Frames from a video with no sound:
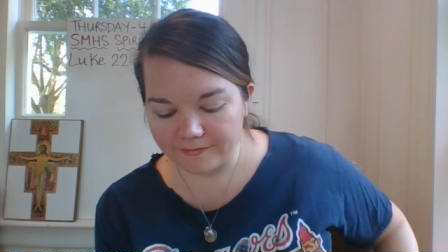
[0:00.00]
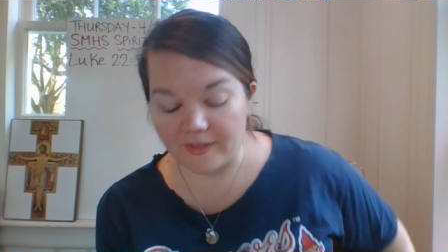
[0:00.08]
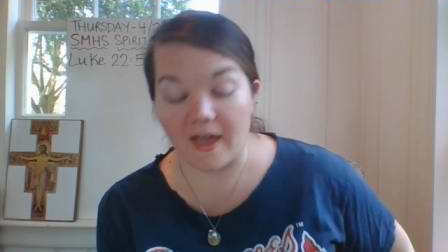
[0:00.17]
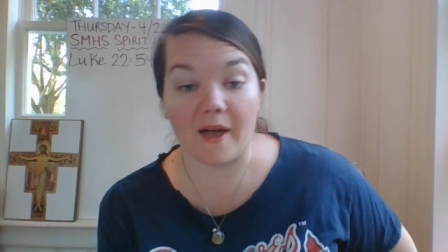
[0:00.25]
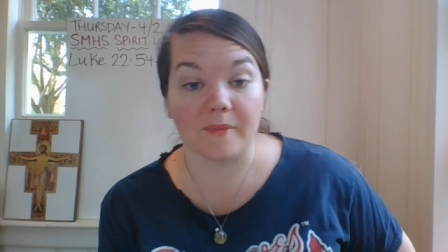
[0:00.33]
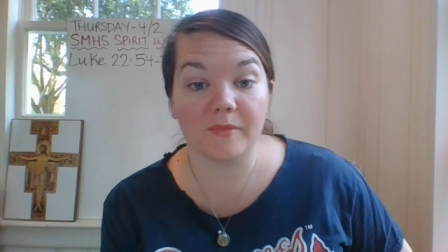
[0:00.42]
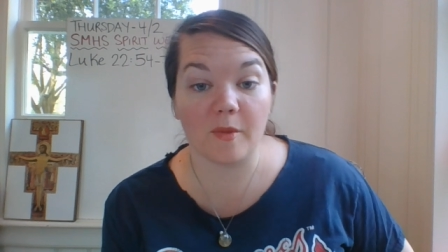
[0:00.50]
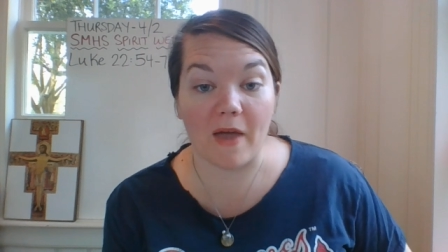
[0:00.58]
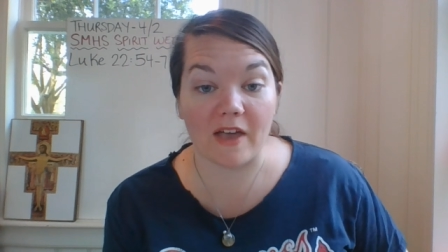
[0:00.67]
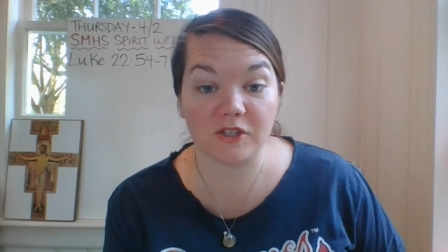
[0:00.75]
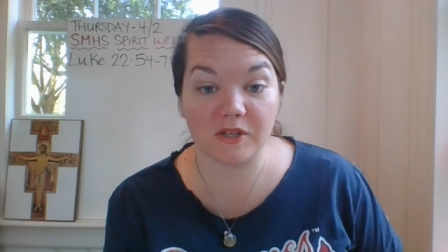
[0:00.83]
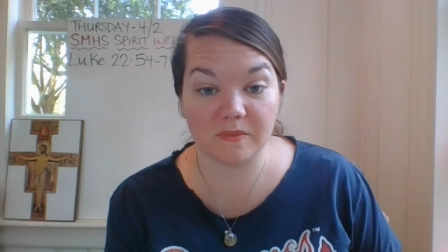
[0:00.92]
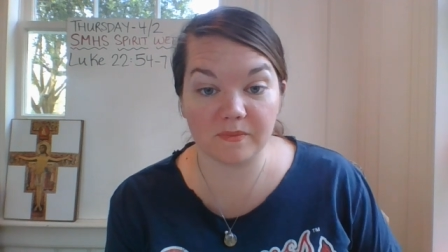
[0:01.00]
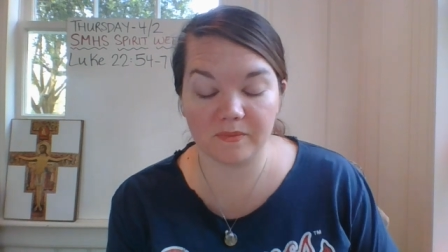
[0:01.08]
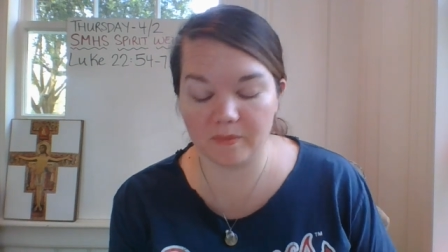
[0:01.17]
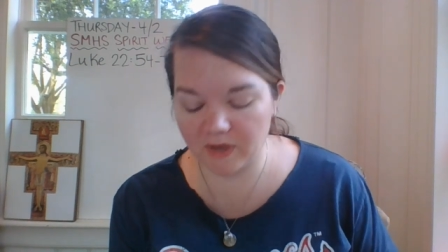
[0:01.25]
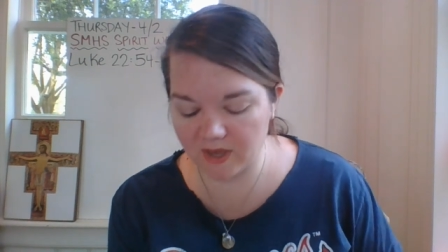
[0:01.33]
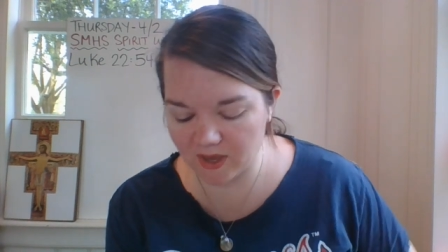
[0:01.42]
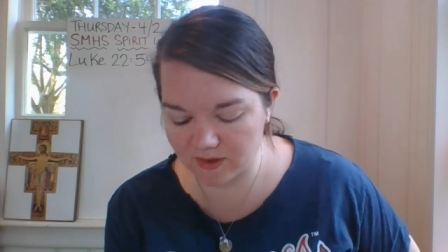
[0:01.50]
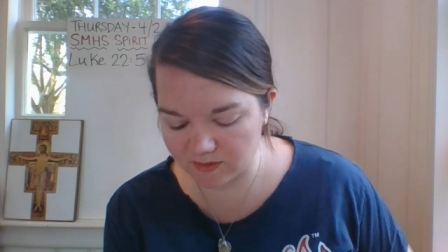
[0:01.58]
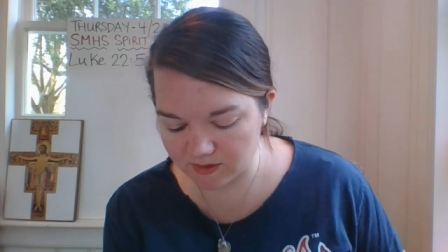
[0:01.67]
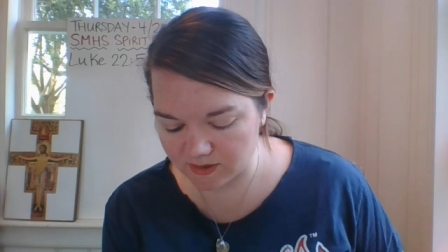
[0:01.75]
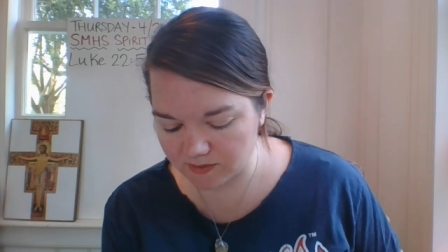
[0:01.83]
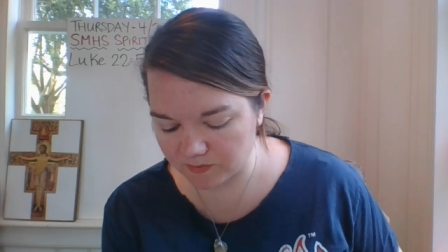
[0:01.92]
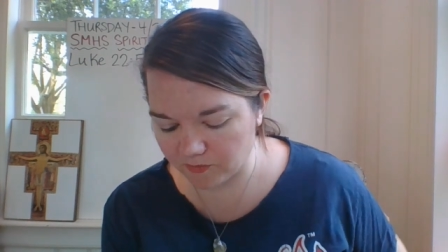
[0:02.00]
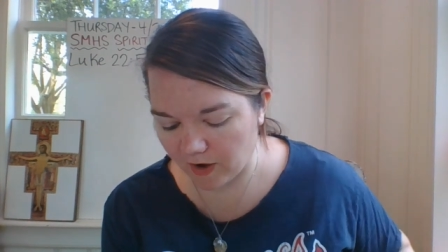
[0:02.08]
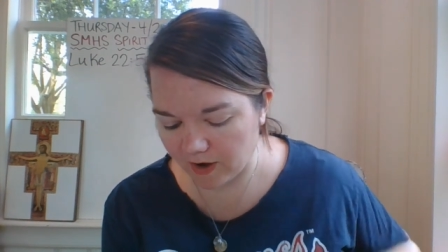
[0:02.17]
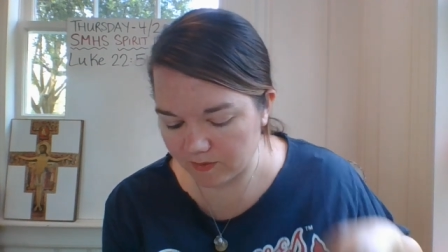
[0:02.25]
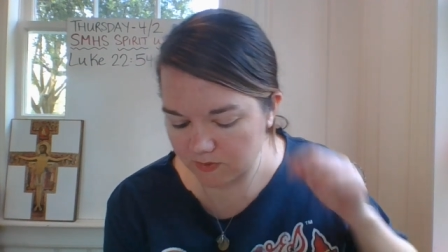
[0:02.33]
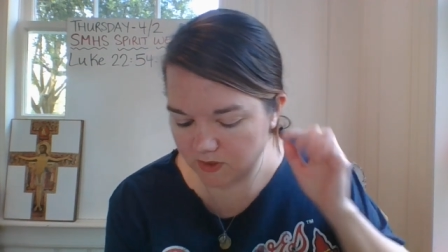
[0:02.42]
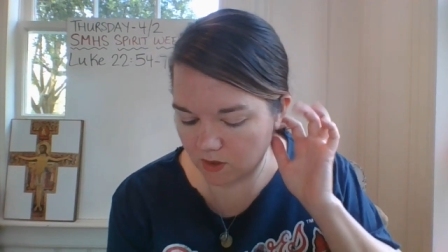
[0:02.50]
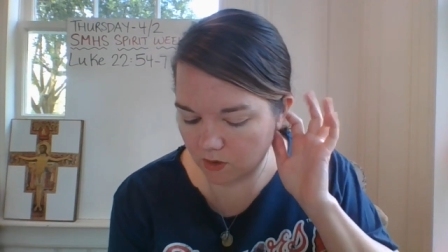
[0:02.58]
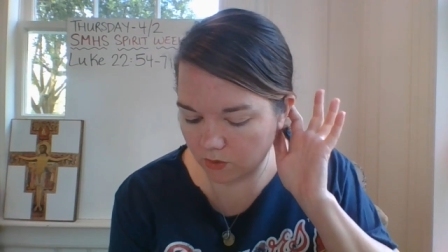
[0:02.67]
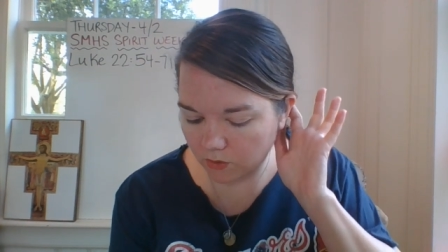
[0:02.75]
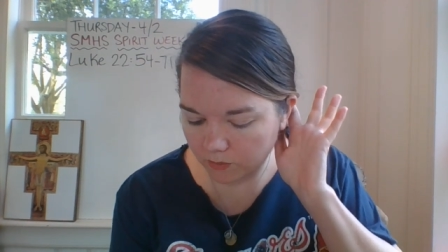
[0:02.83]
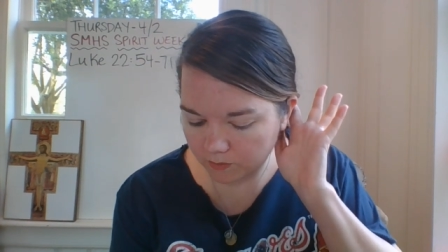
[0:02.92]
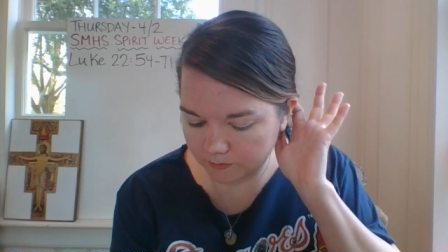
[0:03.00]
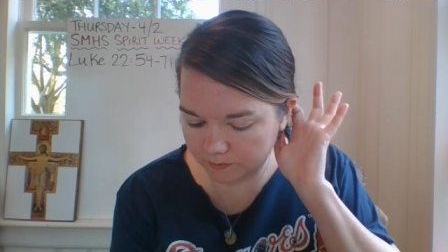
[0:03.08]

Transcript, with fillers: yeah, the passion begins, right? So